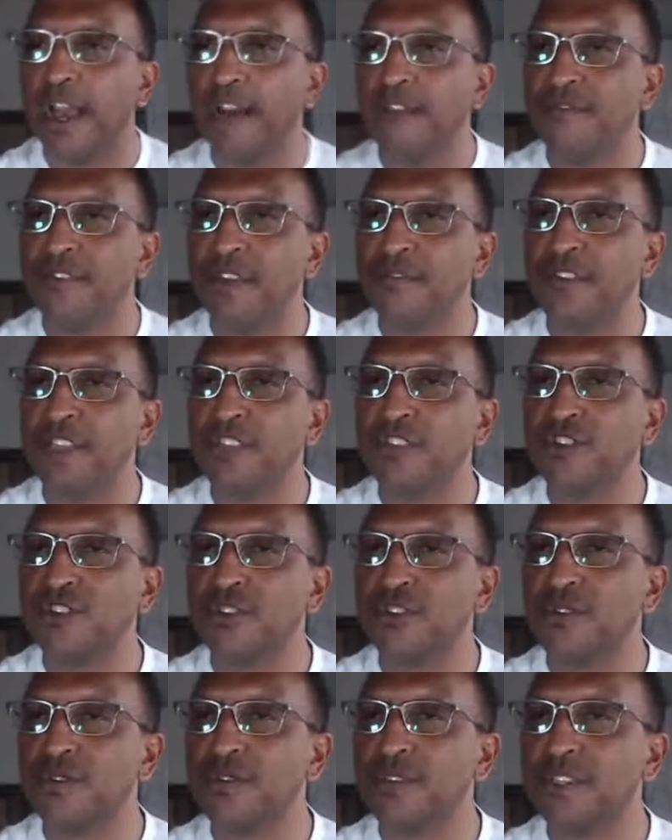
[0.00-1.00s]
Vivian
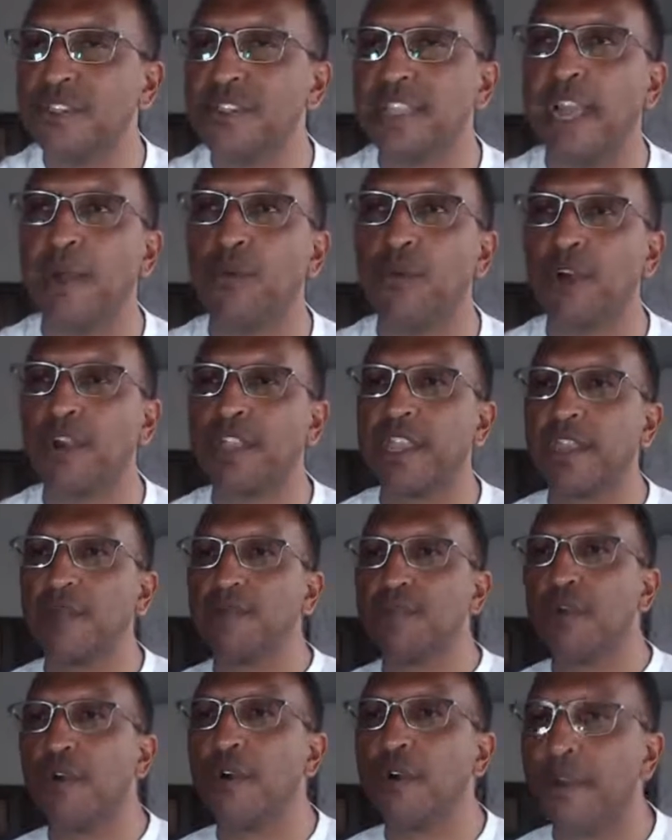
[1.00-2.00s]
True's networking
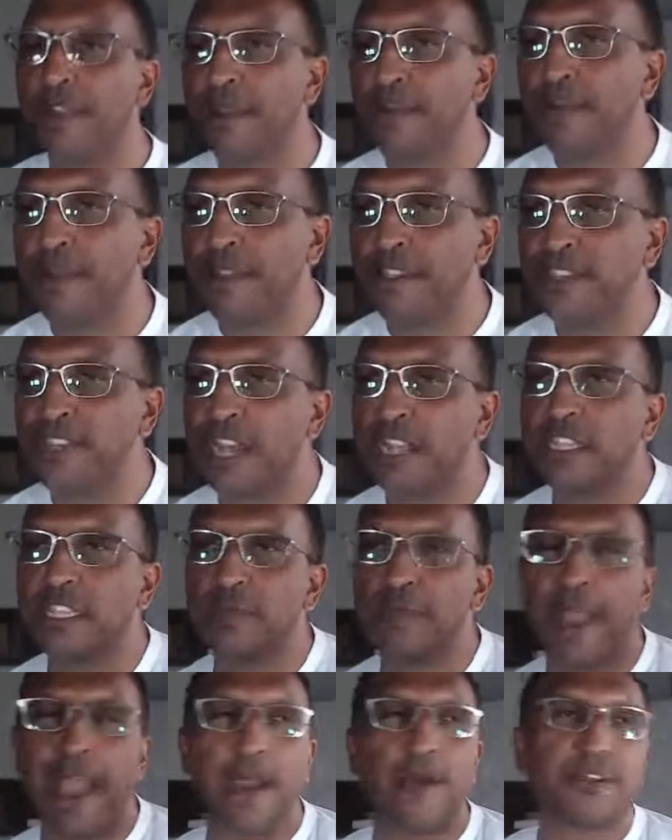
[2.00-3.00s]
program. Shout out to the
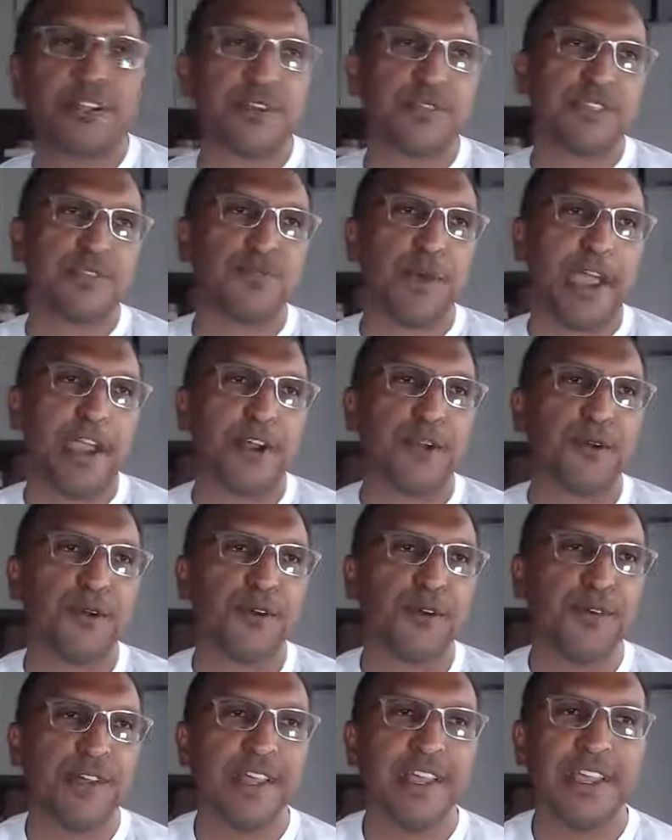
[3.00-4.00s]
Power to Inspire
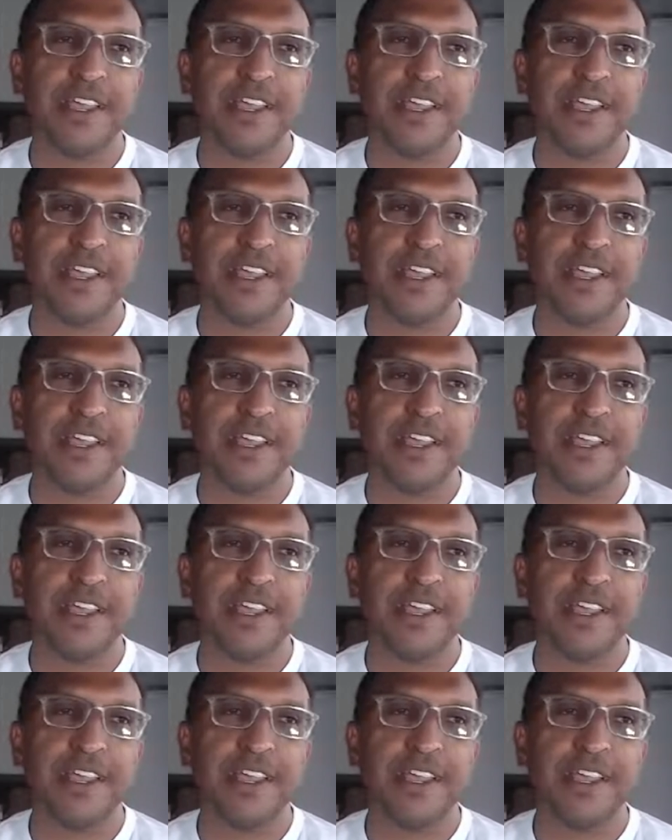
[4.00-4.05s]
crew.